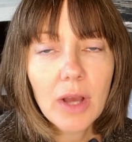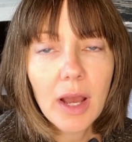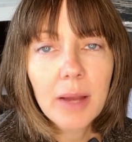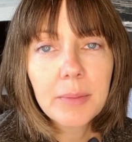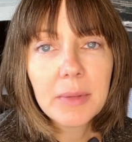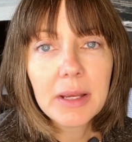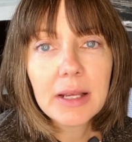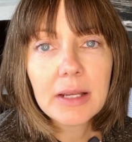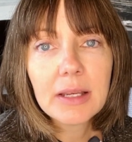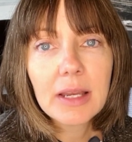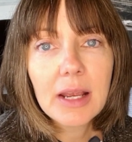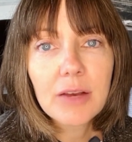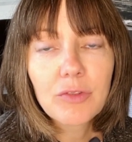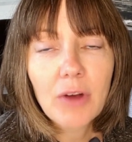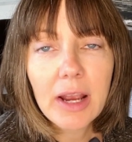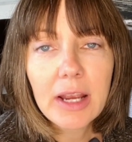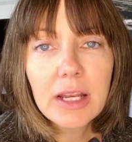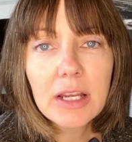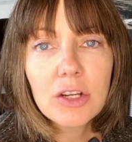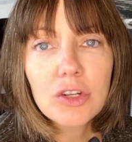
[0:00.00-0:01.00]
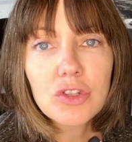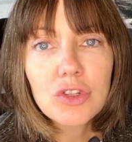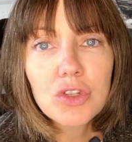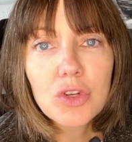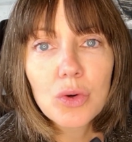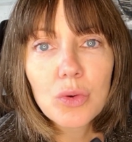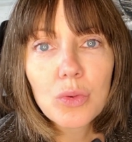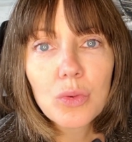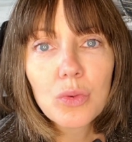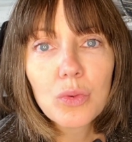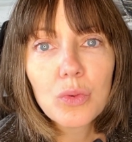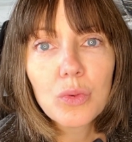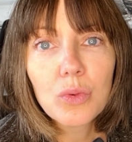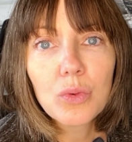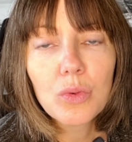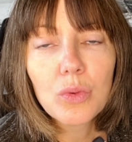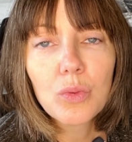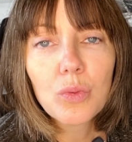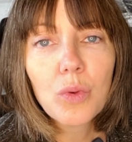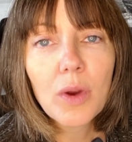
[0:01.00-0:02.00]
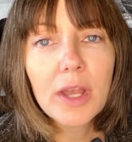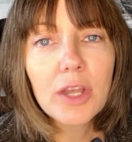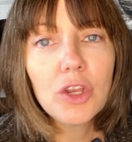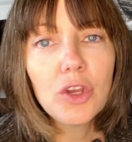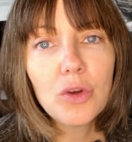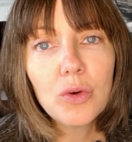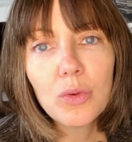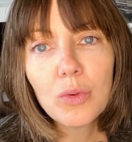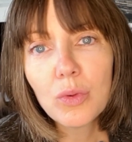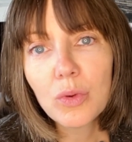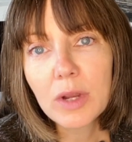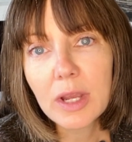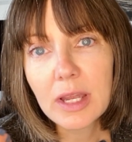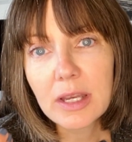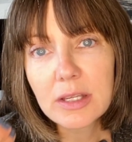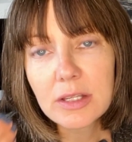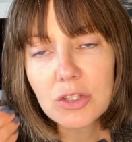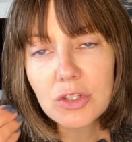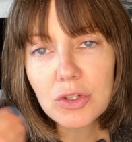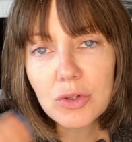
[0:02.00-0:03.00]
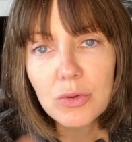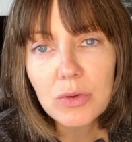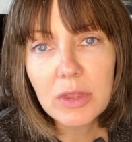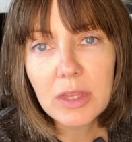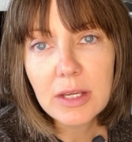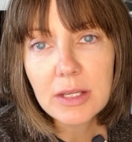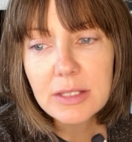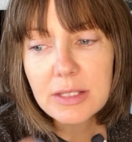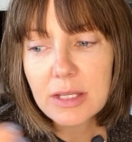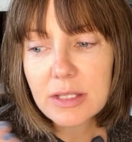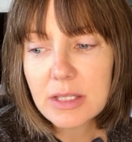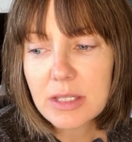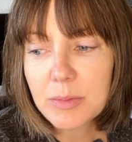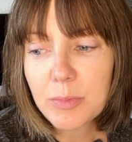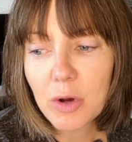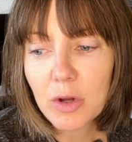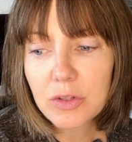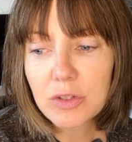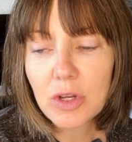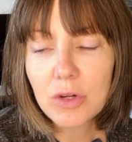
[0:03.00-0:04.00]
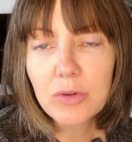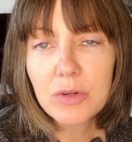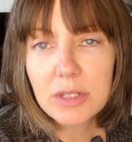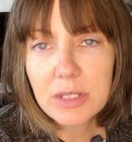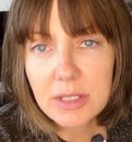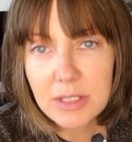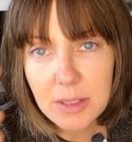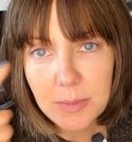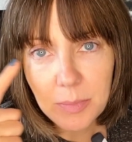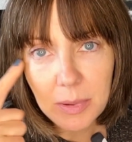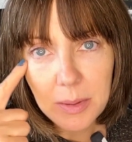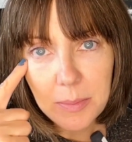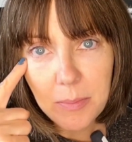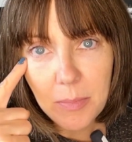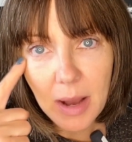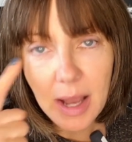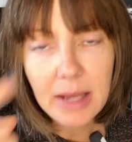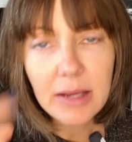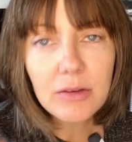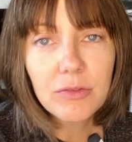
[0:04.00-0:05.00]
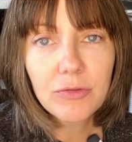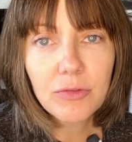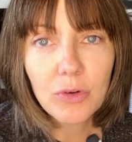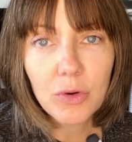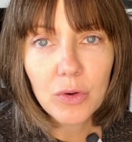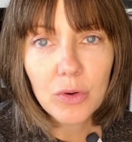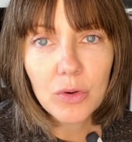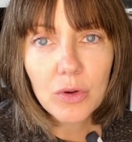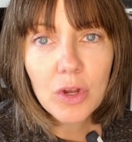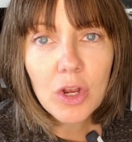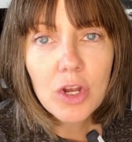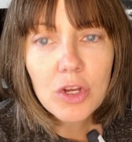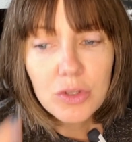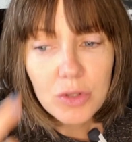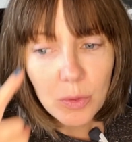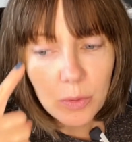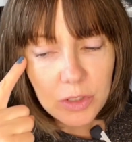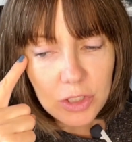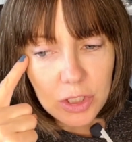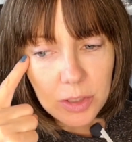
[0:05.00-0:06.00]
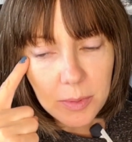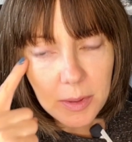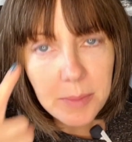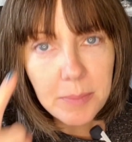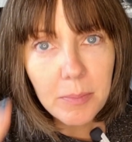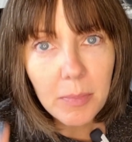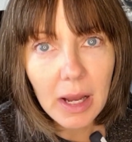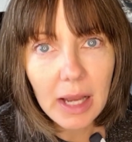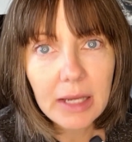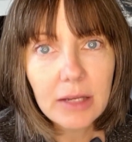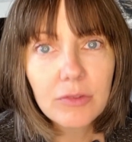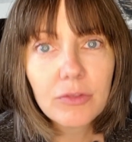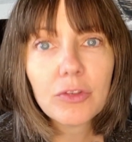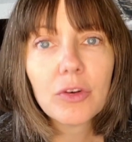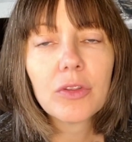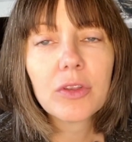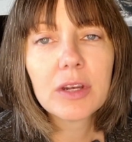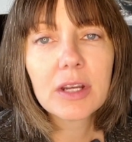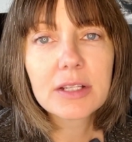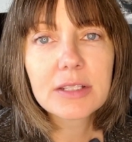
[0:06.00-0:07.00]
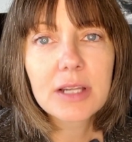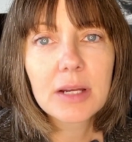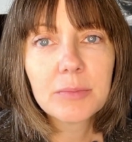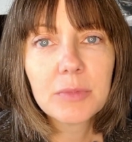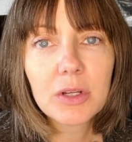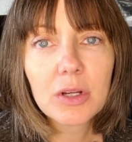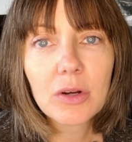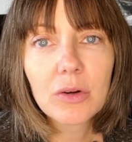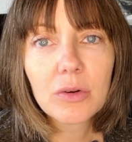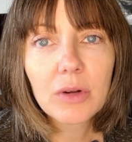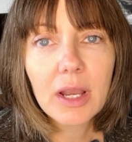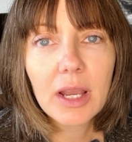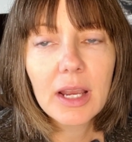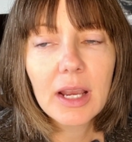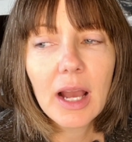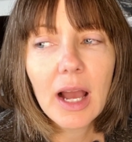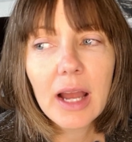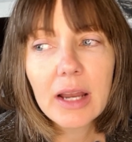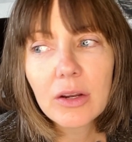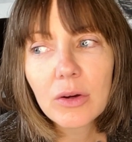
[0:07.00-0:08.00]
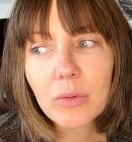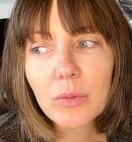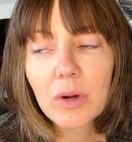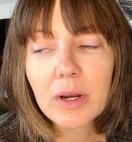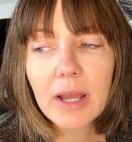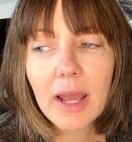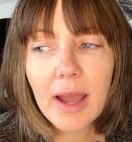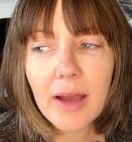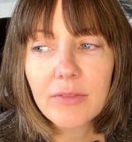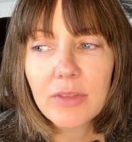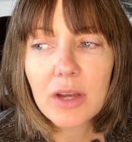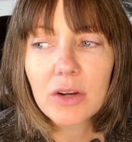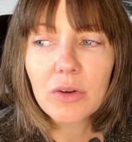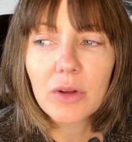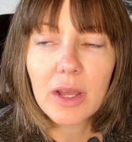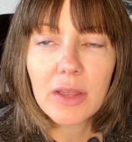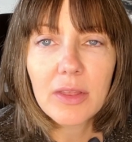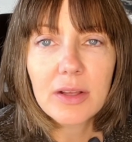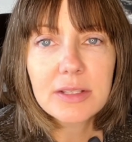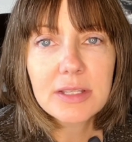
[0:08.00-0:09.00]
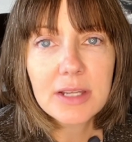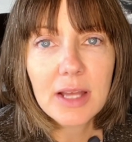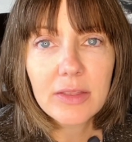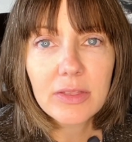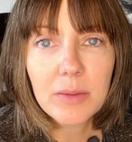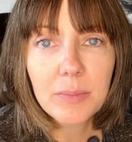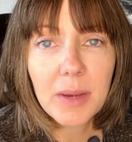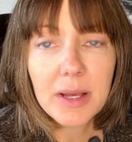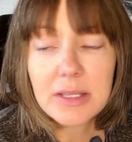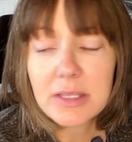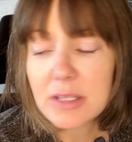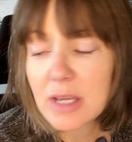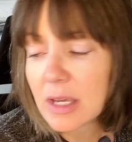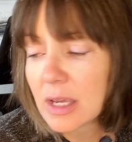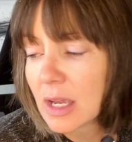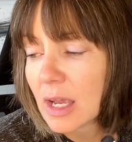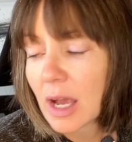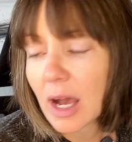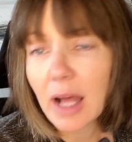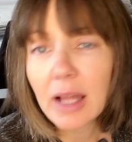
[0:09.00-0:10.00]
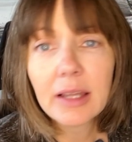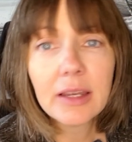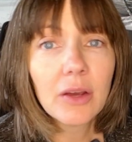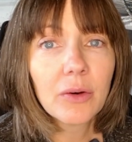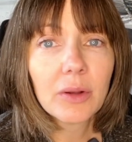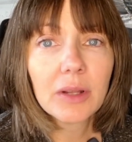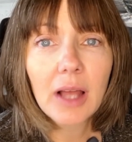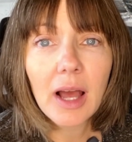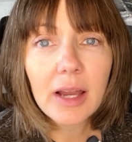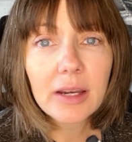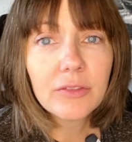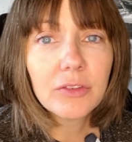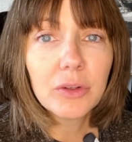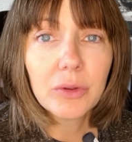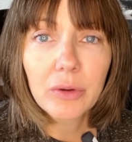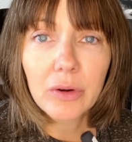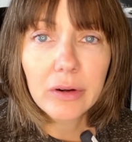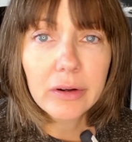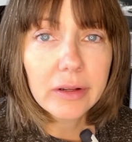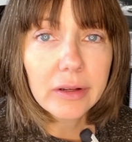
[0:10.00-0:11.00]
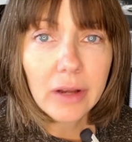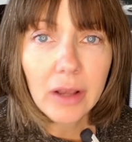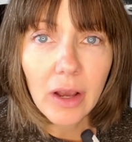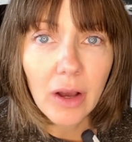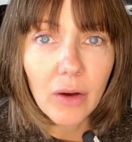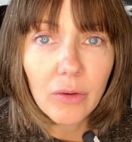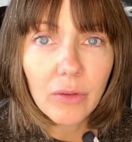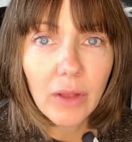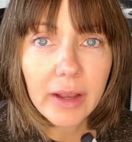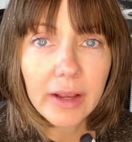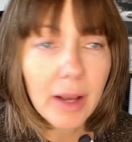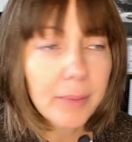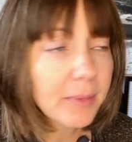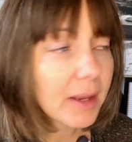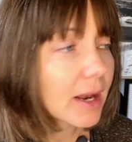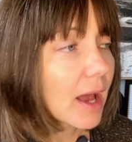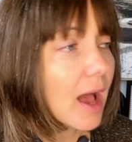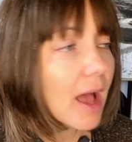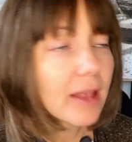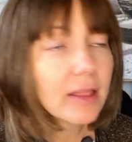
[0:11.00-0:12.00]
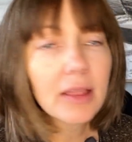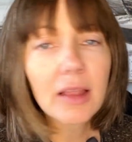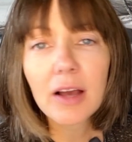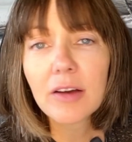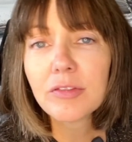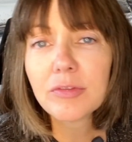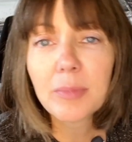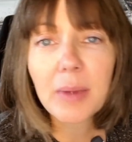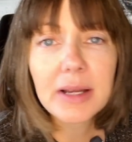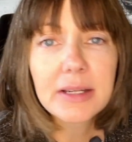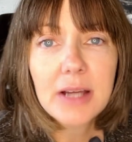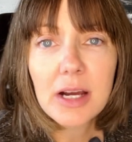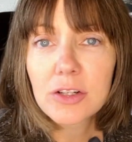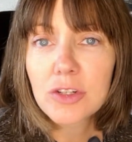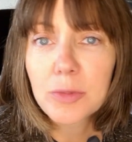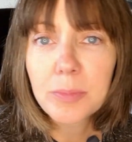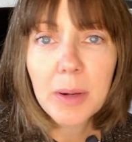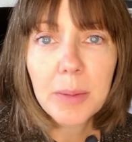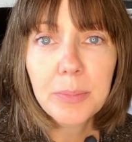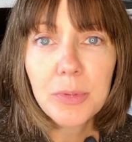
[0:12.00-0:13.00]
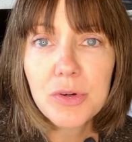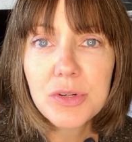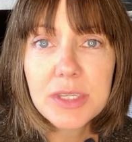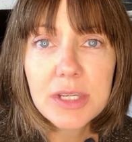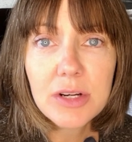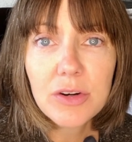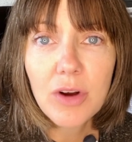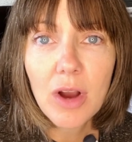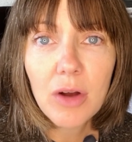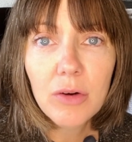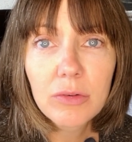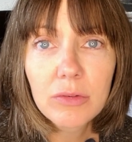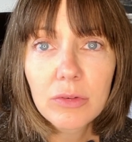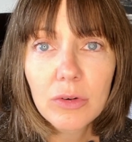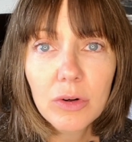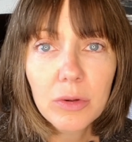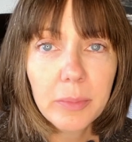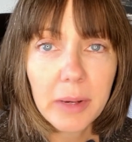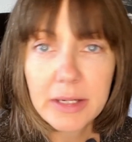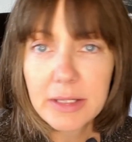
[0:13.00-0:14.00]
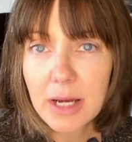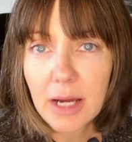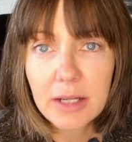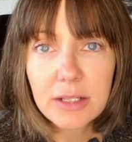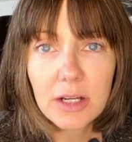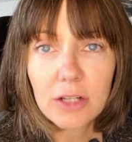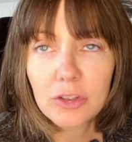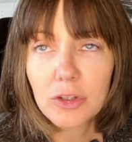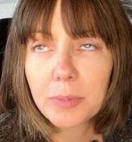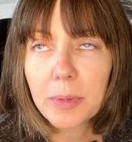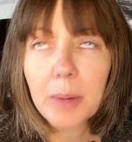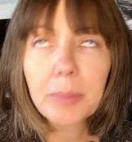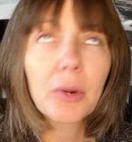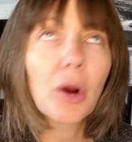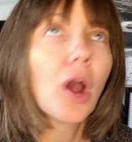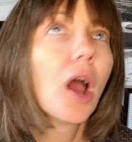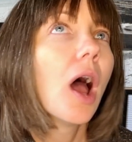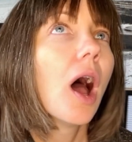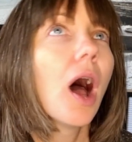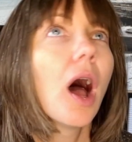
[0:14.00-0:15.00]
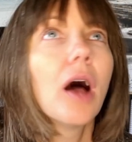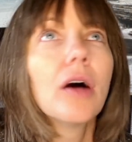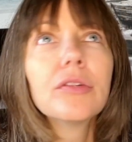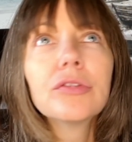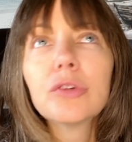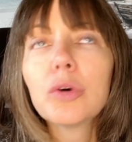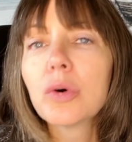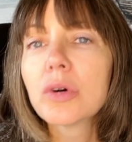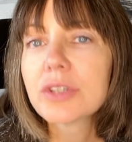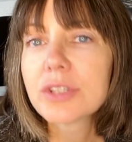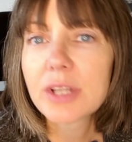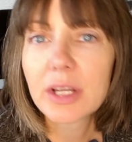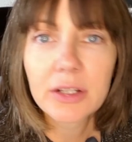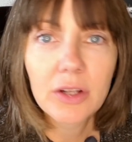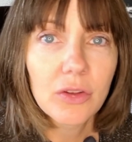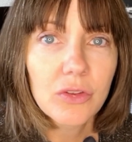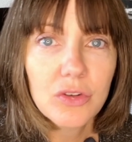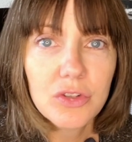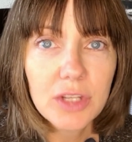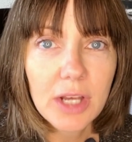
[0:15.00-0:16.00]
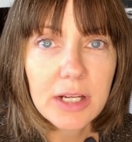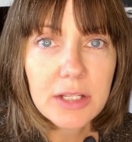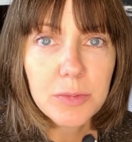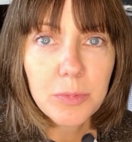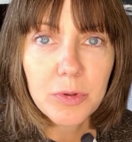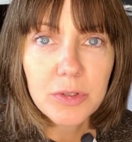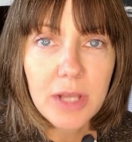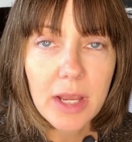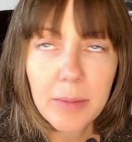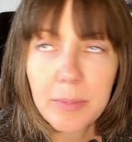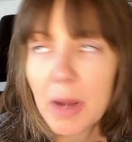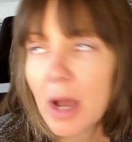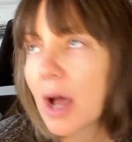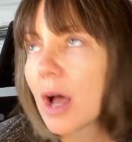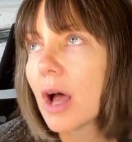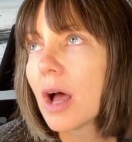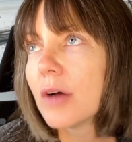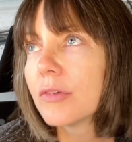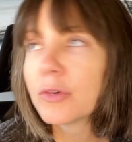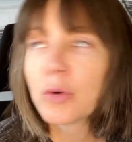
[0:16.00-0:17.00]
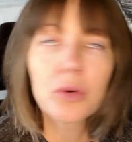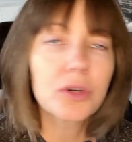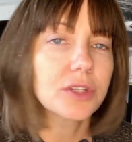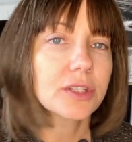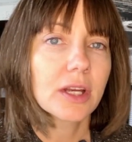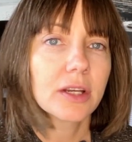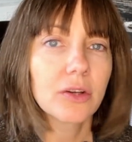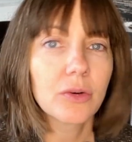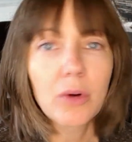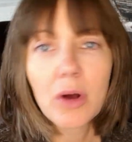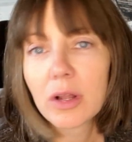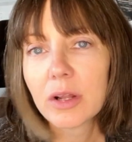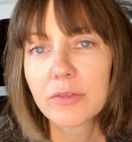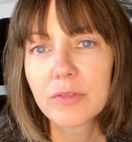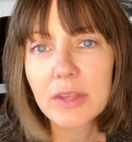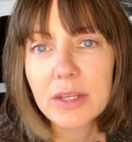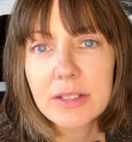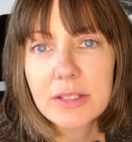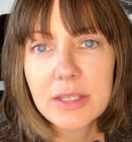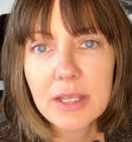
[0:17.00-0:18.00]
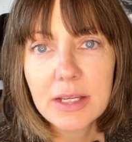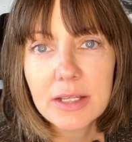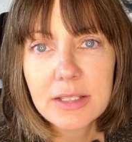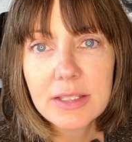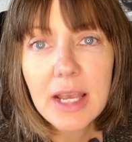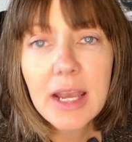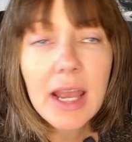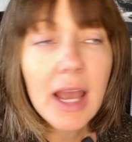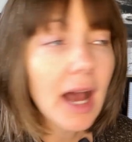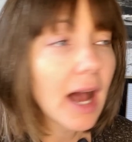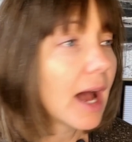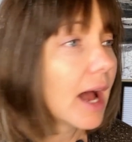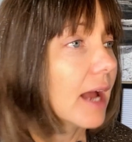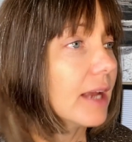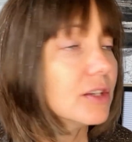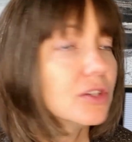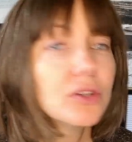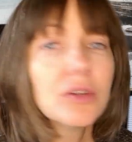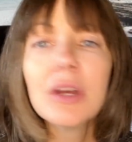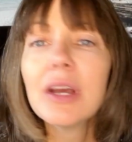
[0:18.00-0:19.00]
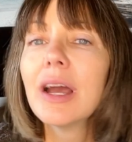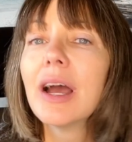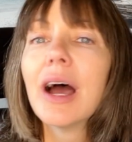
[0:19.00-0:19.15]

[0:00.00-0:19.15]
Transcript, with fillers: I mean, right? So when you can do things in small doses and be mindful. So I want you to be mindful the next time you go, okay, I don't want to have that. Okay, that's not the best. I know a lot of you already know. Like, I mean, I love my Doctor Pepper Zero or my Diet Doctor Pepper. Of course, I know there's aspartame. Of course, I know all of these things. I do.